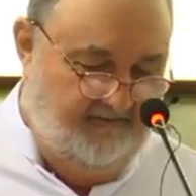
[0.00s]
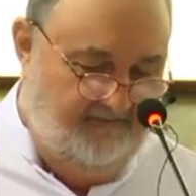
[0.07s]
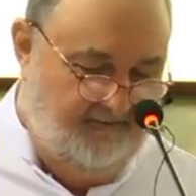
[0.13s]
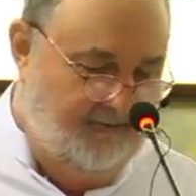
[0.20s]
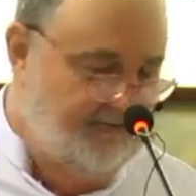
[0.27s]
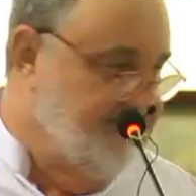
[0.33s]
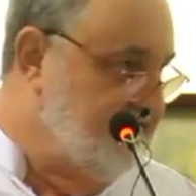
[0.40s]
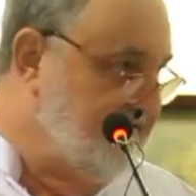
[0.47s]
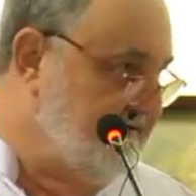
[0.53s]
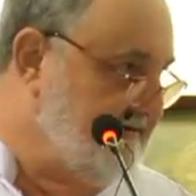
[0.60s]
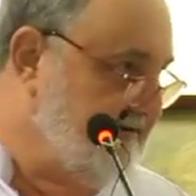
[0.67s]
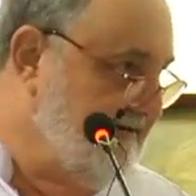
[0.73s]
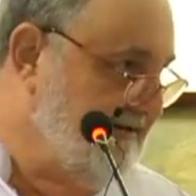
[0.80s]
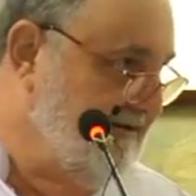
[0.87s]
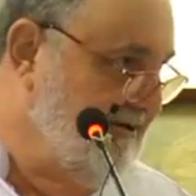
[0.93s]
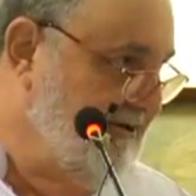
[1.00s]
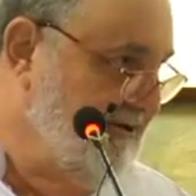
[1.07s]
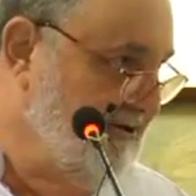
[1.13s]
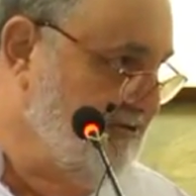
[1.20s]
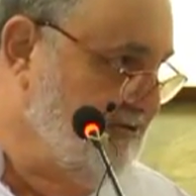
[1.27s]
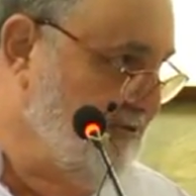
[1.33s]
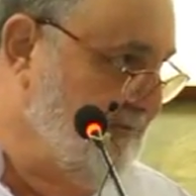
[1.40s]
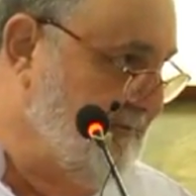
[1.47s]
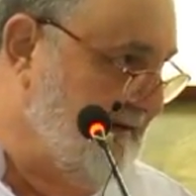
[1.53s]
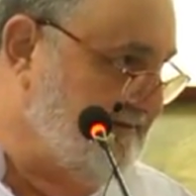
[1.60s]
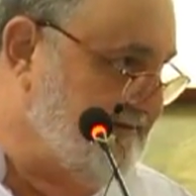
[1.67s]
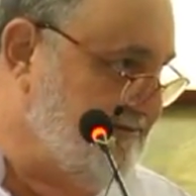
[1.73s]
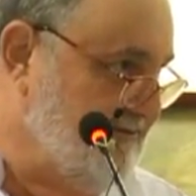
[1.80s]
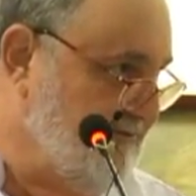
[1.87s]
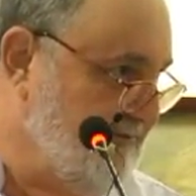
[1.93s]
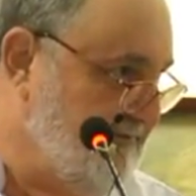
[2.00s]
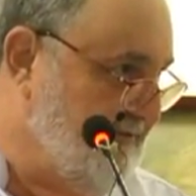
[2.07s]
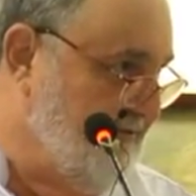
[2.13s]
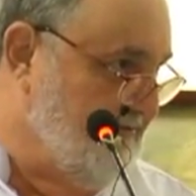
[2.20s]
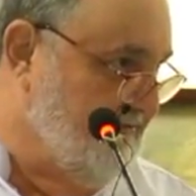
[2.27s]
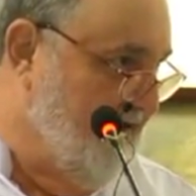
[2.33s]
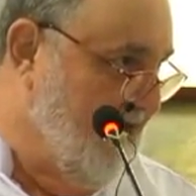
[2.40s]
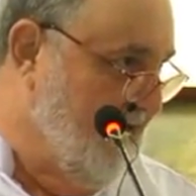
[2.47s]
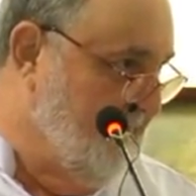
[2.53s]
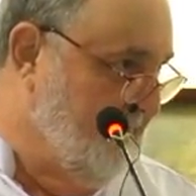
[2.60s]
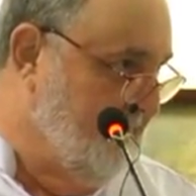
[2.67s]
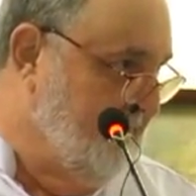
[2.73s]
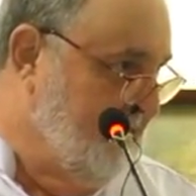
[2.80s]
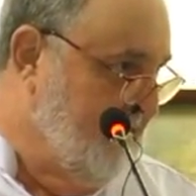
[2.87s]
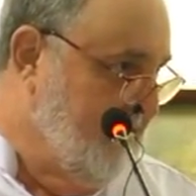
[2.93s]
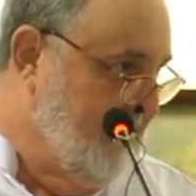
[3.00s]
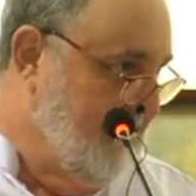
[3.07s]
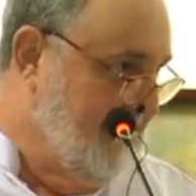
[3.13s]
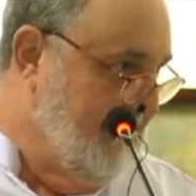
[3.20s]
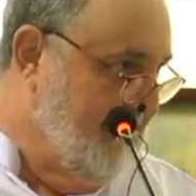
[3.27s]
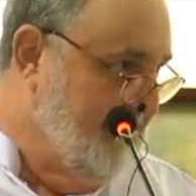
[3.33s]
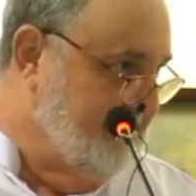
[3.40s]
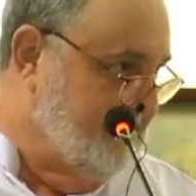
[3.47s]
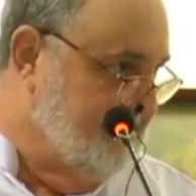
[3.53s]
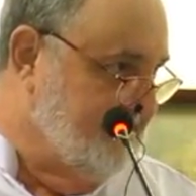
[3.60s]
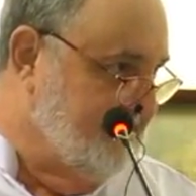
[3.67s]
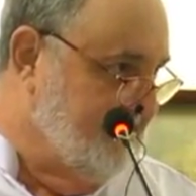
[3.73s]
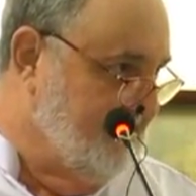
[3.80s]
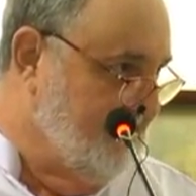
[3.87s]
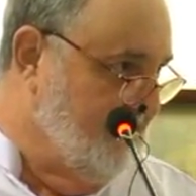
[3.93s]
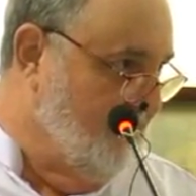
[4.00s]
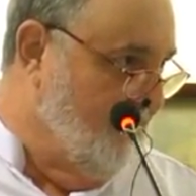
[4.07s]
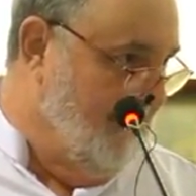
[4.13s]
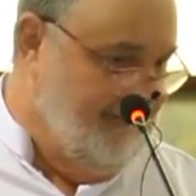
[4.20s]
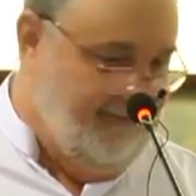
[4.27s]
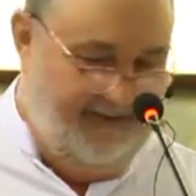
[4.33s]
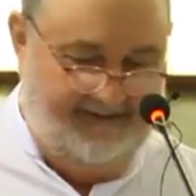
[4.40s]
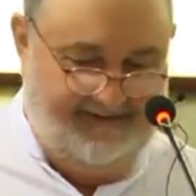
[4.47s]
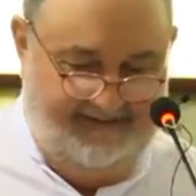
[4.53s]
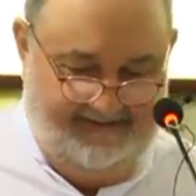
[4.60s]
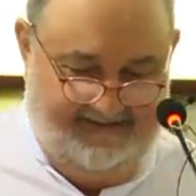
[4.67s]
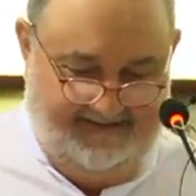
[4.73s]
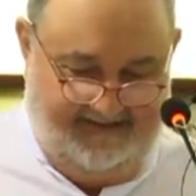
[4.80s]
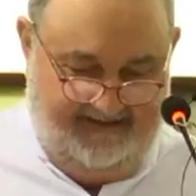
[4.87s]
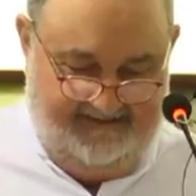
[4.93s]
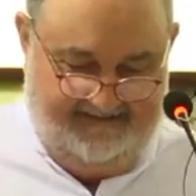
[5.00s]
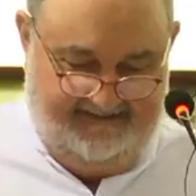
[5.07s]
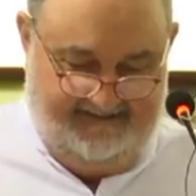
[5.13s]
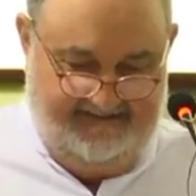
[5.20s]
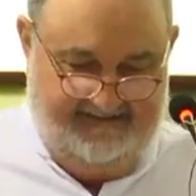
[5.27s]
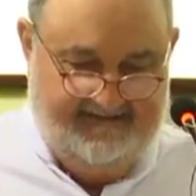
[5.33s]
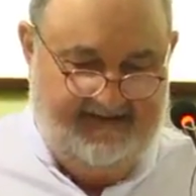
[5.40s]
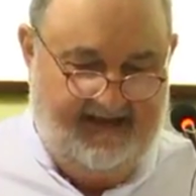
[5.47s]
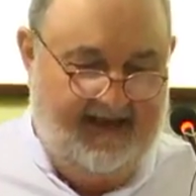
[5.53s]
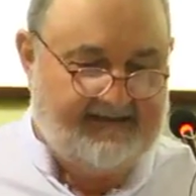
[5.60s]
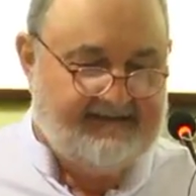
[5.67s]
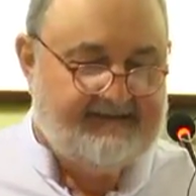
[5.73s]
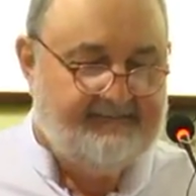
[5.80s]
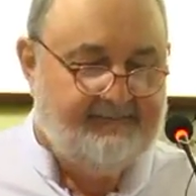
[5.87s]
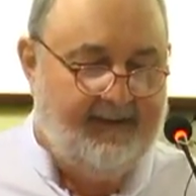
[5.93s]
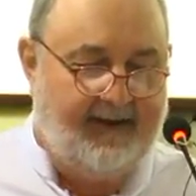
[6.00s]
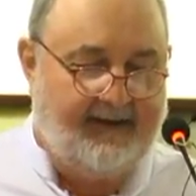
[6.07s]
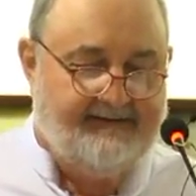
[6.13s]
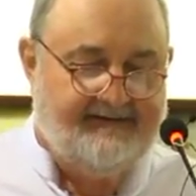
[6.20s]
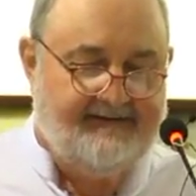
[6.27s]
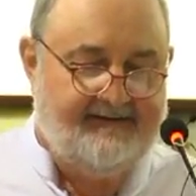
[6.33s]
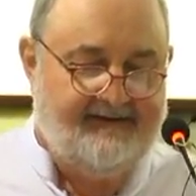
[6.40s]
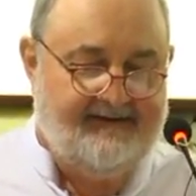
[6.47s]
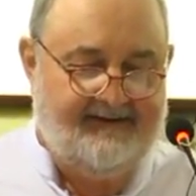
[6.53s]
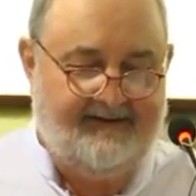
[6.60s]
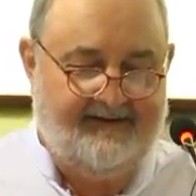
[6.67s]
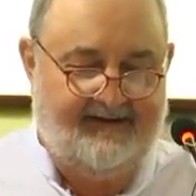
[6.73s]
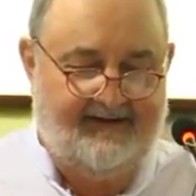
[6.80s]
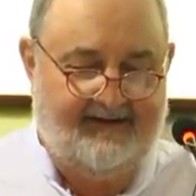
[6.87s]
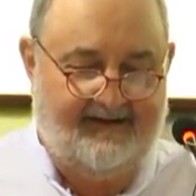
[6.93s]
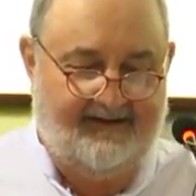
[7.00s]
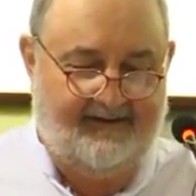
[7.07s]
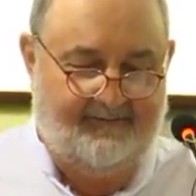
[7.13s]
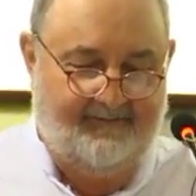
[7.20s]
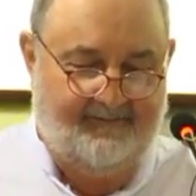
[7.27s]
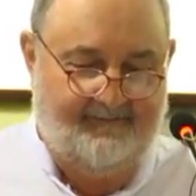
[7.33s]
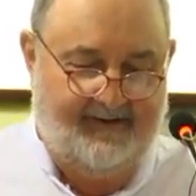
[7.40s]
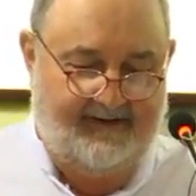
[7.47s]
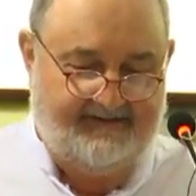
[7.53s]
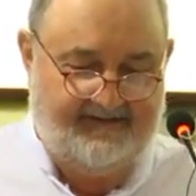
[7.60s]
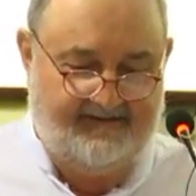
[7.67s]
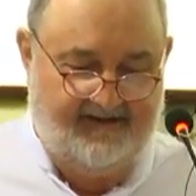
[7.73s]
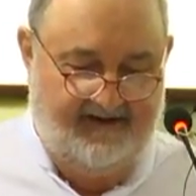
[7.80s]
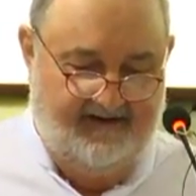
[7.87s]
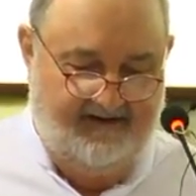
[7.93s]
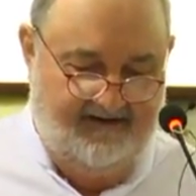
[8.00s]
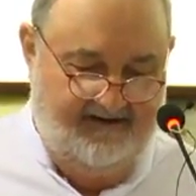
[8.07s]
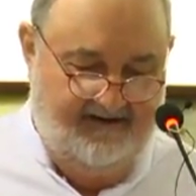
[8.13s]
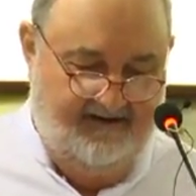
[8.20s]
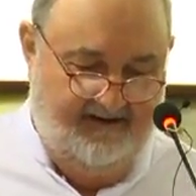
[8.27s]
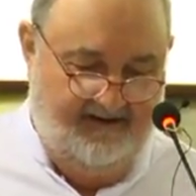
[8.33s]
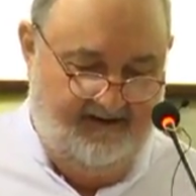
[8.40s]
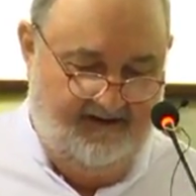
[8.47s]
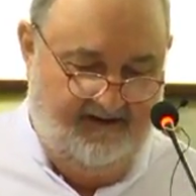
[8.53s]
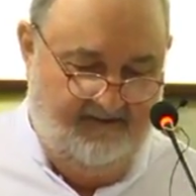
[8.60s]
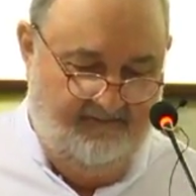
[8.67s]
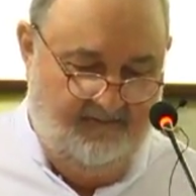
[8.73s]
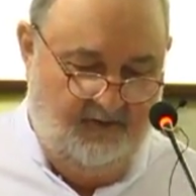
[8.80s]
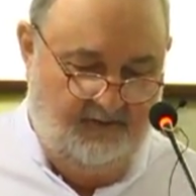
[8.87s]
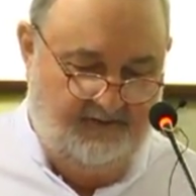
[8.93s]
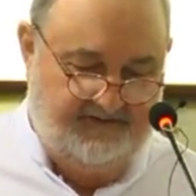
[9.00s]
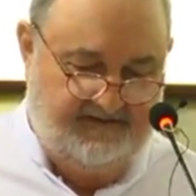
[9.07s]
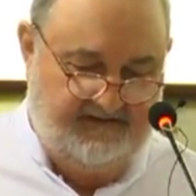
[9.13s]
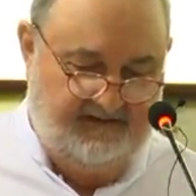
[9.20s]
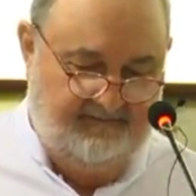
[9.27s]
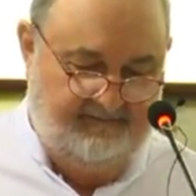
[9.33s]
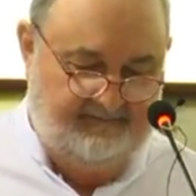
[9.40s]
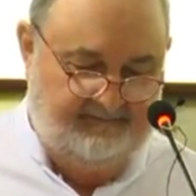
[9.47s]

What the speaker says: the vaunted 2+2 program as one that indicates this aspect better than most.